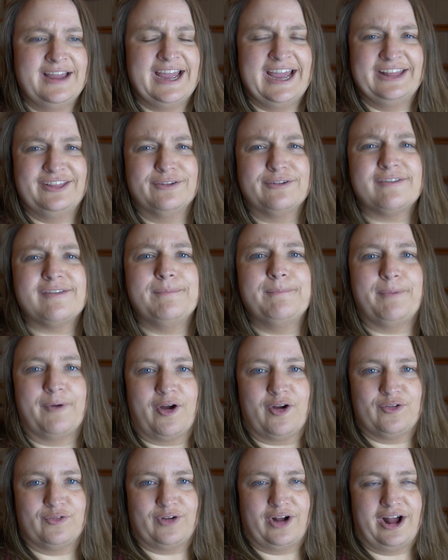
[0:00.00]
and there's some
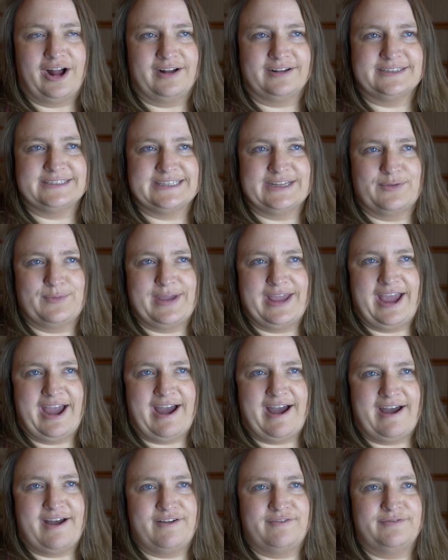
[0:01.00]
barred rocks that we
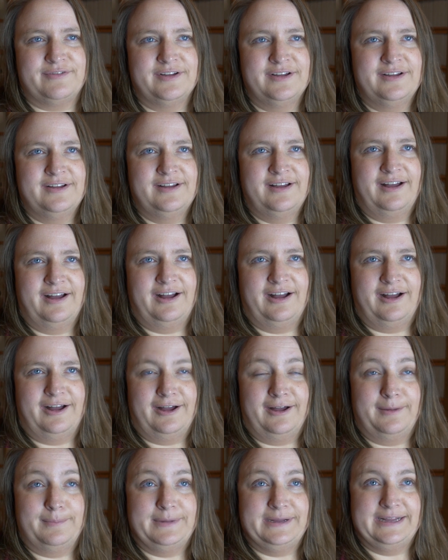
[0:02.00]
have
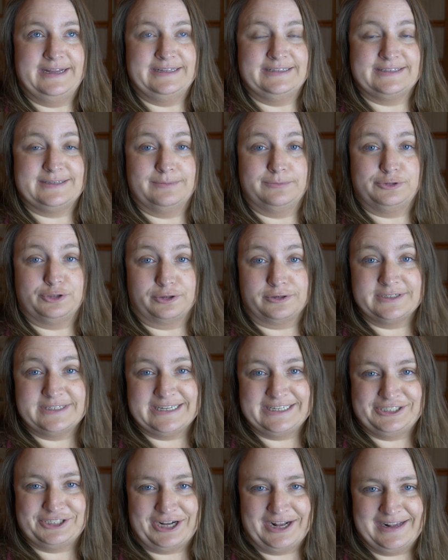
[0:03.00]
um, and some
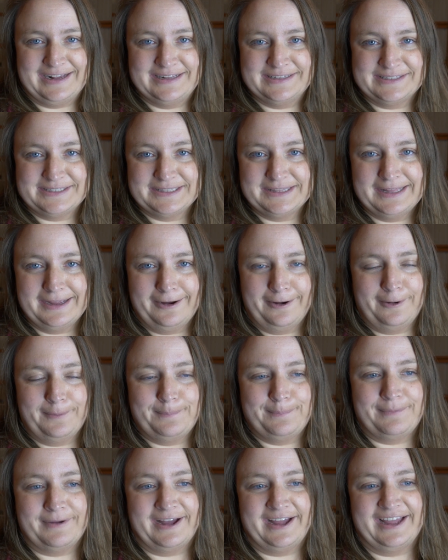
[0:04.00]
Jersey Giants in there,
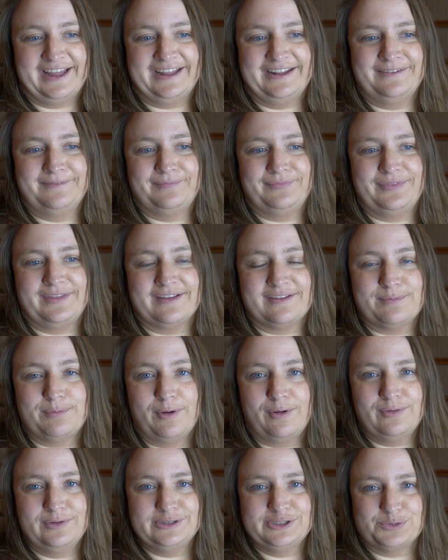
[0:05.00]
but this
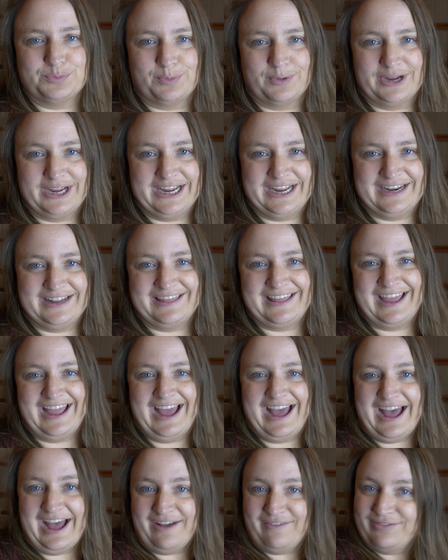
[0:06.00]
Polish breed, they
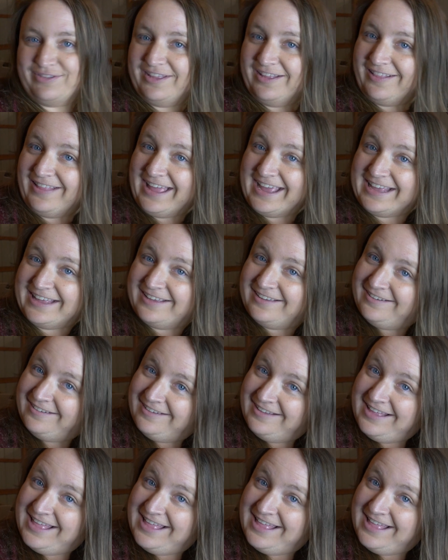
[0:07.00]
have the like